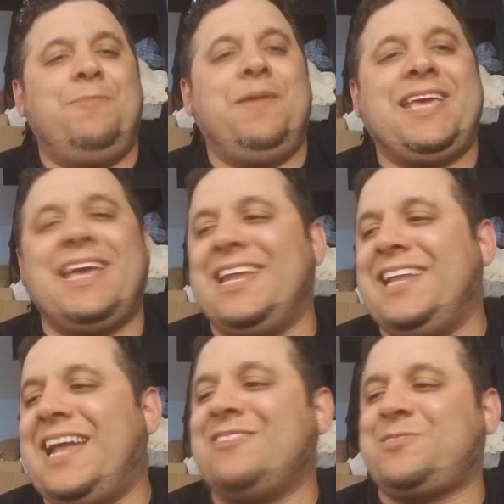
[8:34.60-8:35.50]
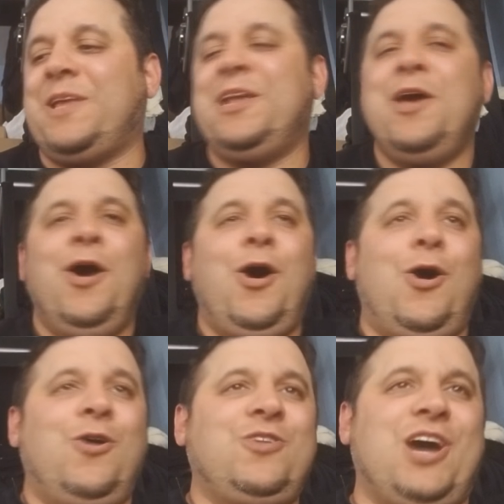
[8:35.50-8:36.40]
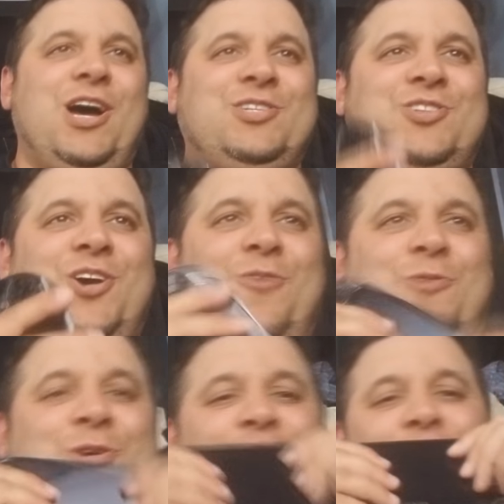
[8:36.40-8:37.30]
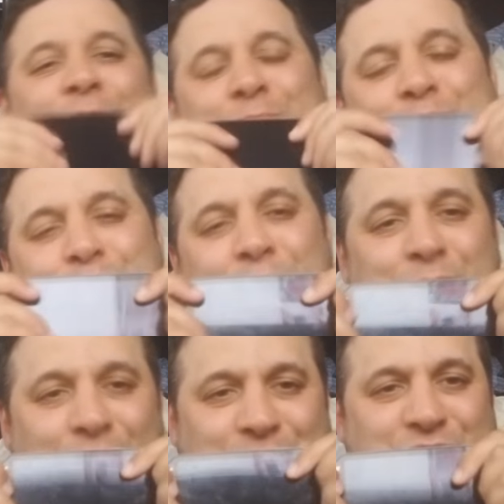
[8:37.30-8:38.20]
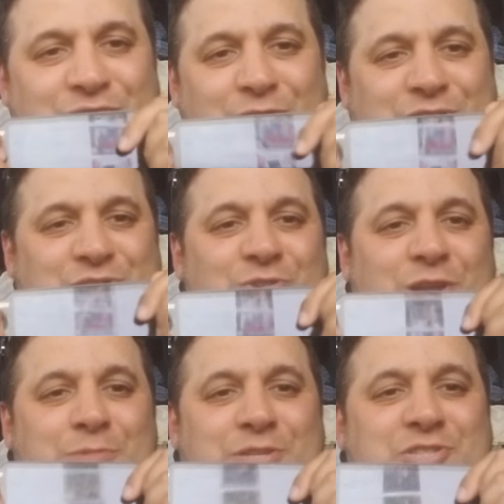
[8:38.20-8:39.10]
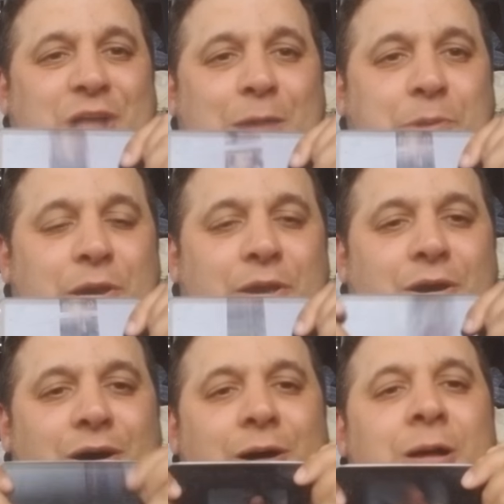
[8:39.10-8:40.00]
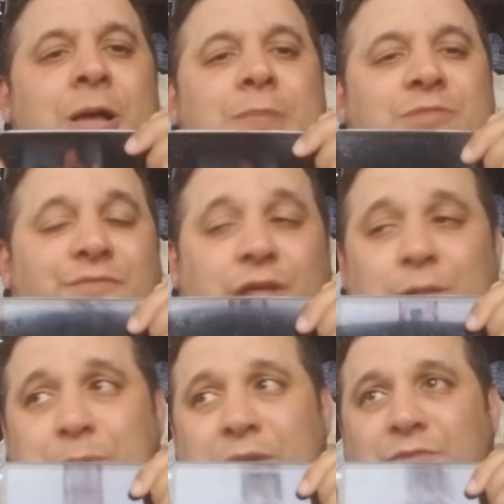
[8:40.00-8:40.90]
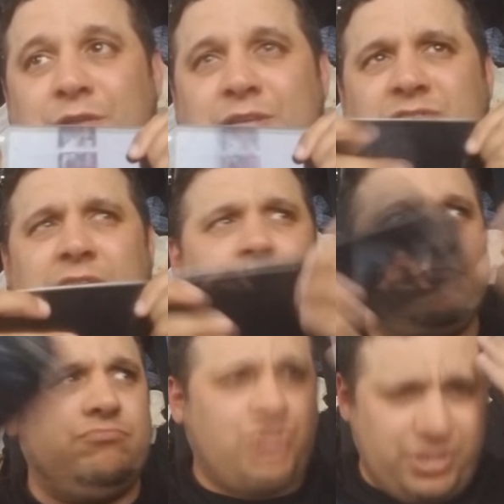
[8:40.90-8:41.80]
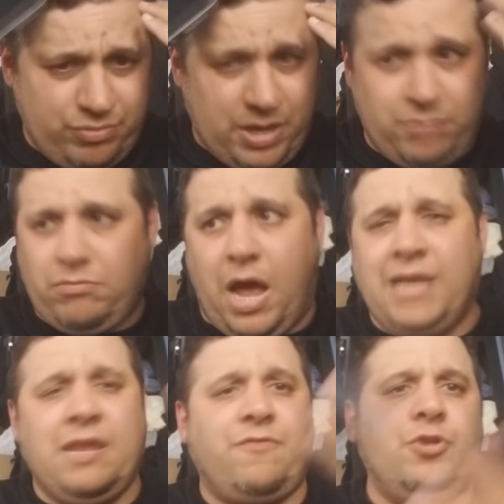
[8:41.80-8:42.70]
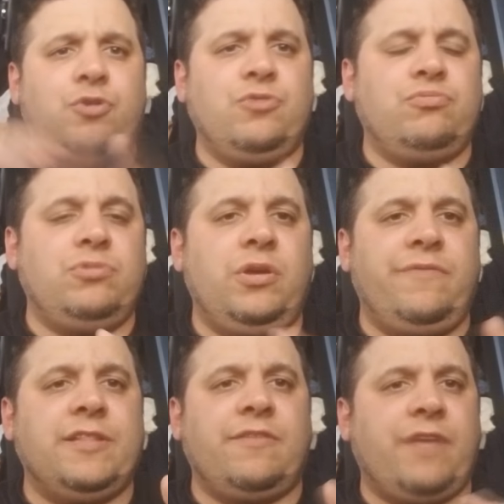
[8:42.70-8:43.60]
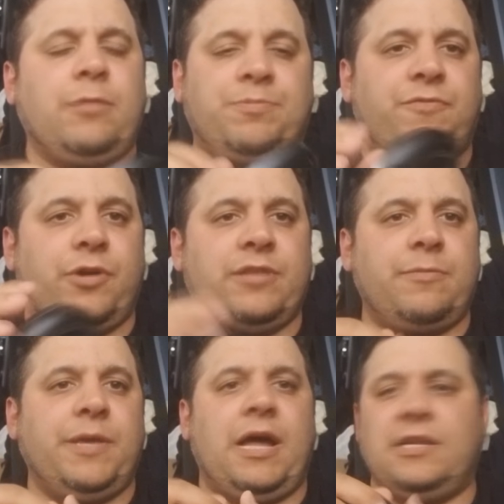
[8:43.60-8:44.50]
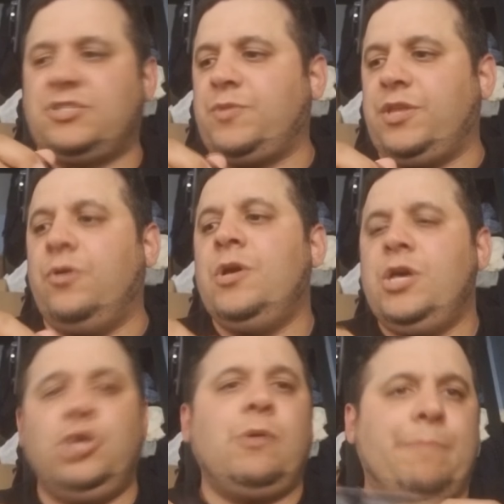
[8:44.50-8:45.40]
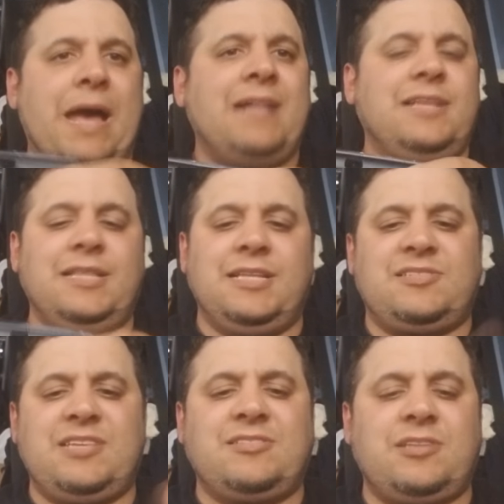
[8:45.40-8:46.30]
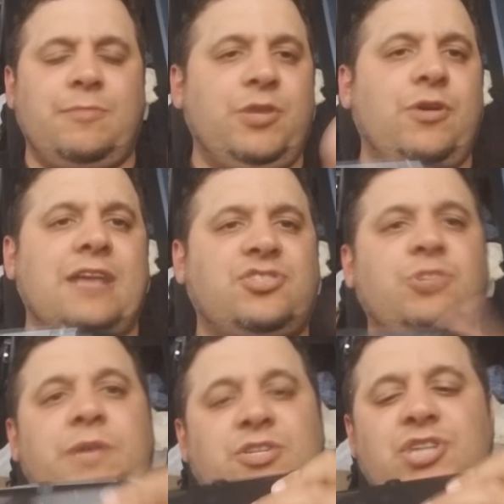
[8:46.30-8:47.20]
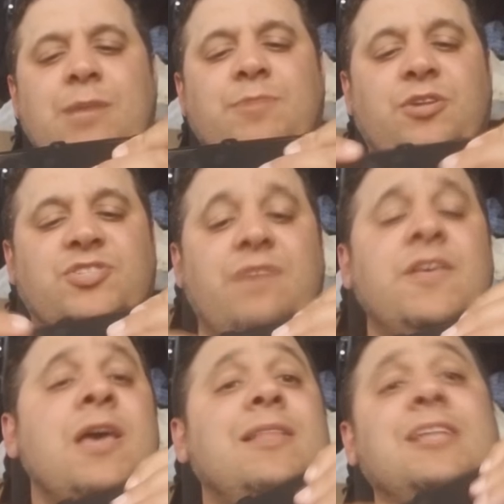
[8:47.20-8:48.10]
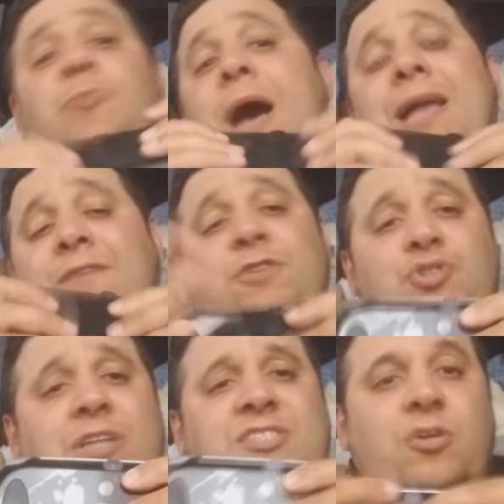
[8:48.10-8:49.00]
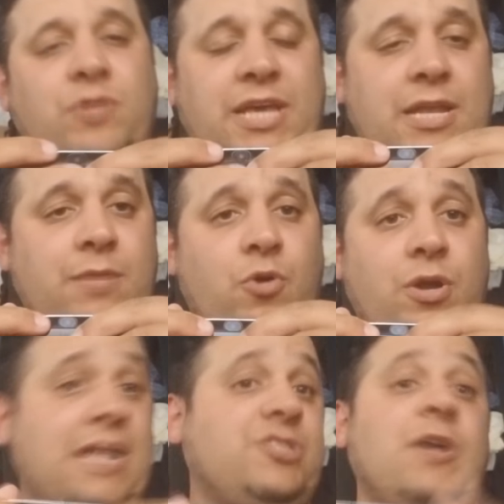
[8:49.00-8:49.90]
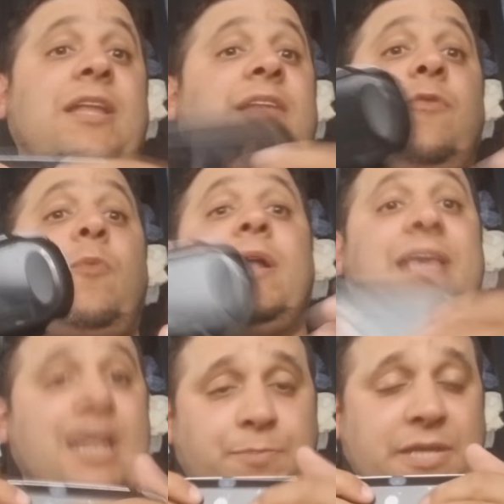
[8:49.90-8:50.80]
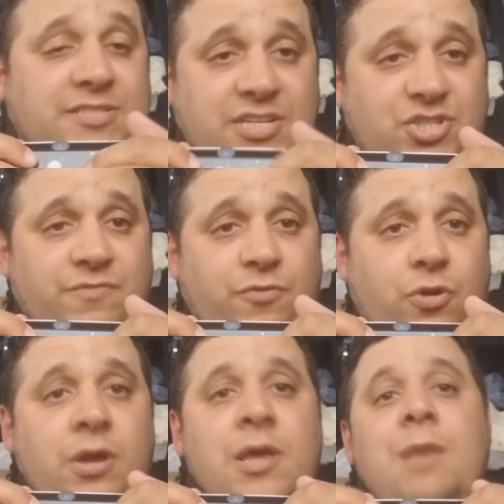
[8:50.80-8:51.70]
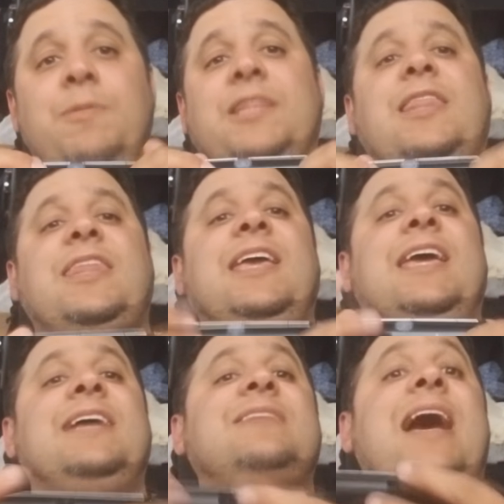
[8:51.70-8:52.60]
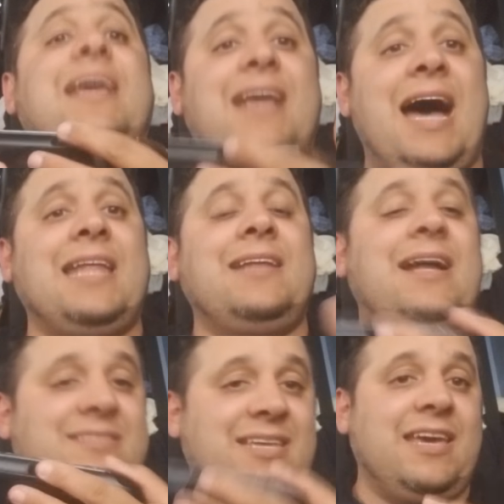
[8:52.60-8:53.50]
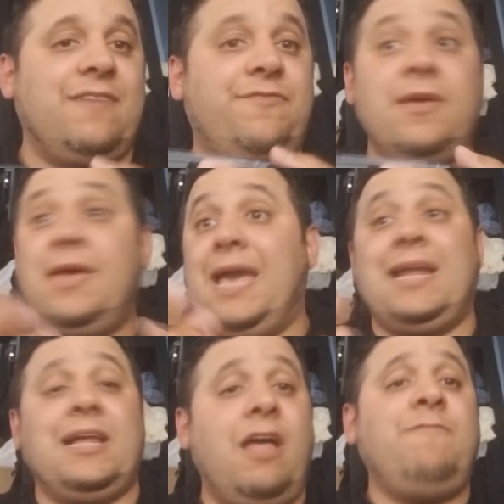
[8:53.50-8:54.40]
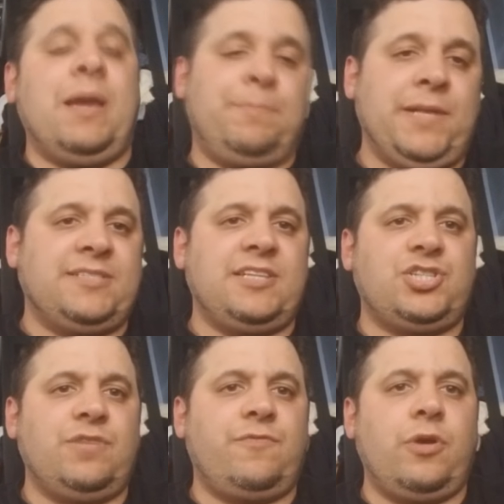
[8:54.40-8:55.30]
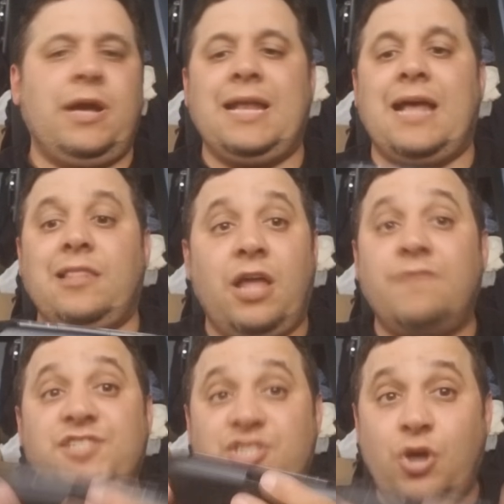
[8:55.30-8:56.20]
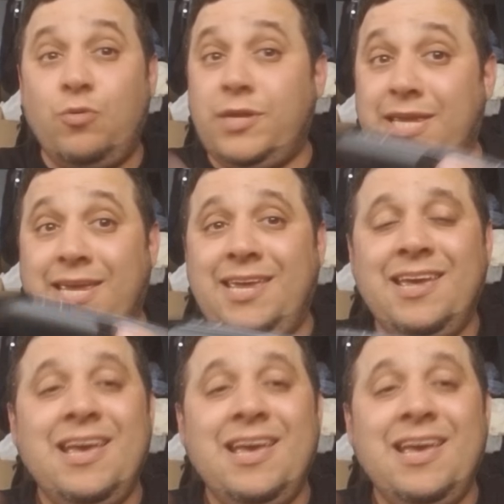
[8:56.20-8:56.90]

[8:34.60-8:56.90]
making an announcement. Oh, guys, uh, we're uh, pretty much very soon going to be stopping uh, developing for this thing. Gee, well, I never knew you, you even developed for it, to be honest with you. You abandoned this system, and you guys should be ashamed of yourself. This is why I never trust Sony anymore. That's why I didn't even want to get a PlayStation 4. But the thing is, I got it as a gift, and I love my PlayStation 4. And I love Sony.